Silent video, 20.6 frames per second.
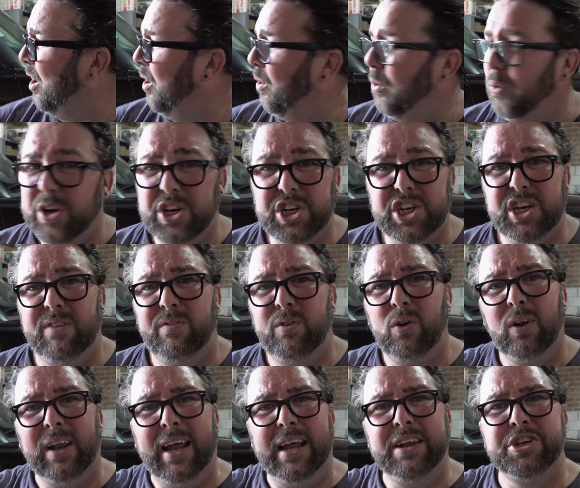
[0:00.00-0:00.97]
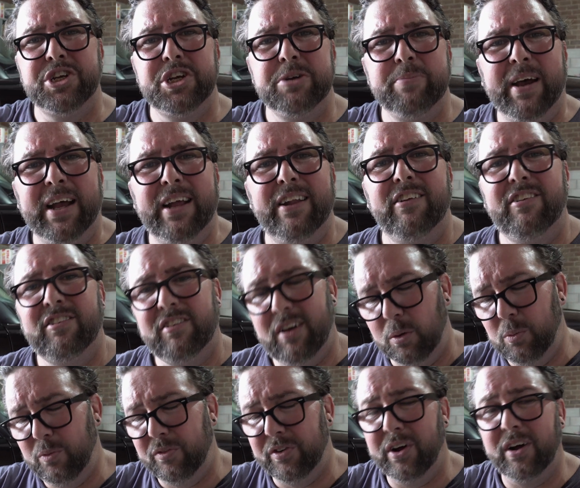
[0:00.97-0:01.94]
Which, if you're lounging about in the
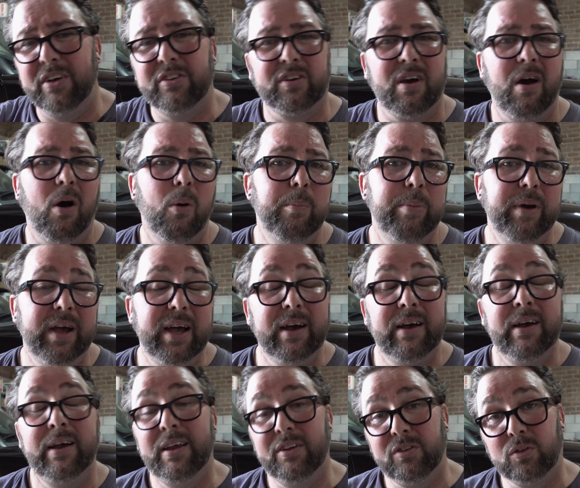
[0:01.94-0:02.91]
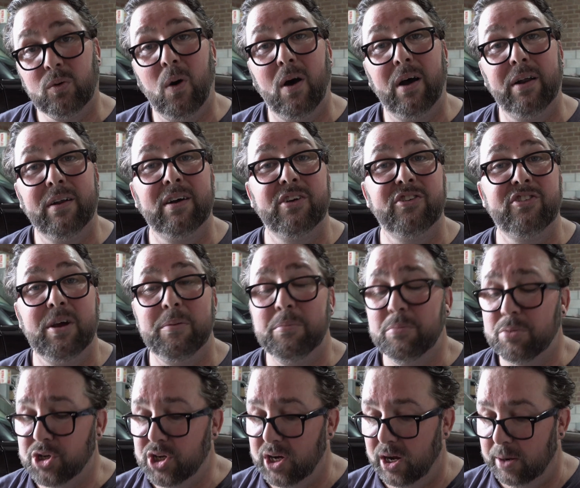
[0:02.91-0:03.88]
sun with a nice cold beer, is quite a nice
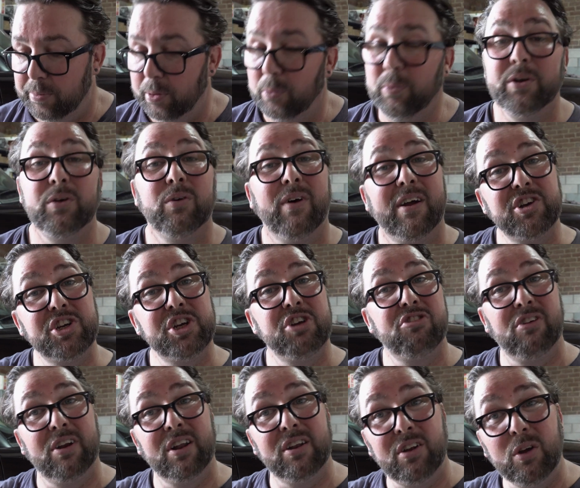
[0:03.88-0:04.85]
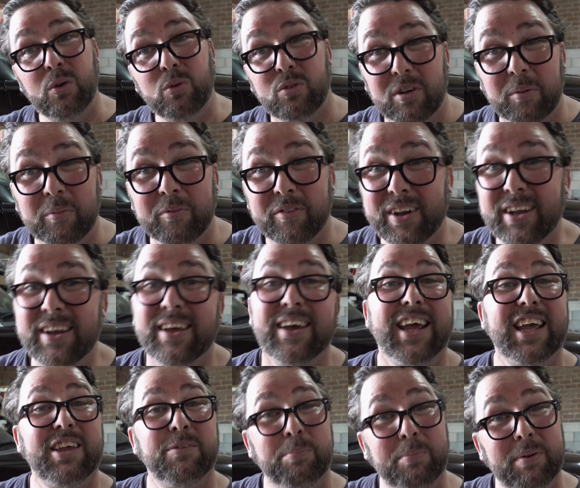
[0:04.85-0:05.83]
temperature. But when you're actually trying to do something,
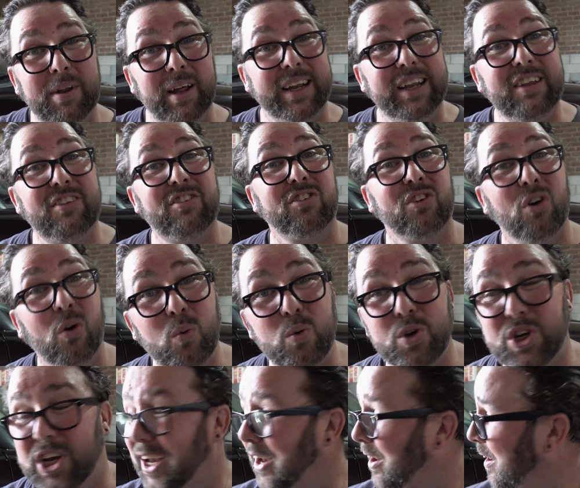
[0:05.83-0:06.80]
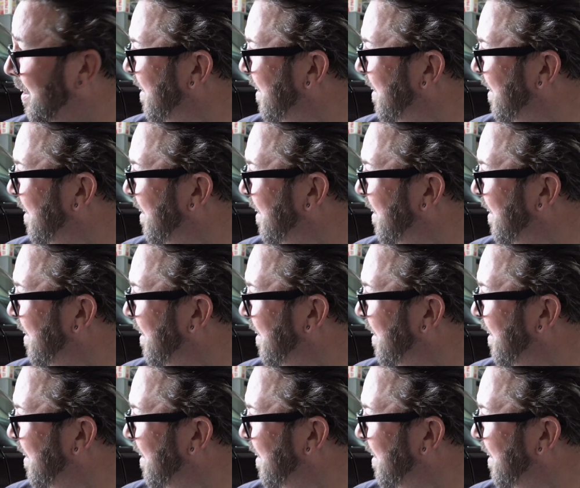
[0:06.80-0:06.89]
it's bloody scorching.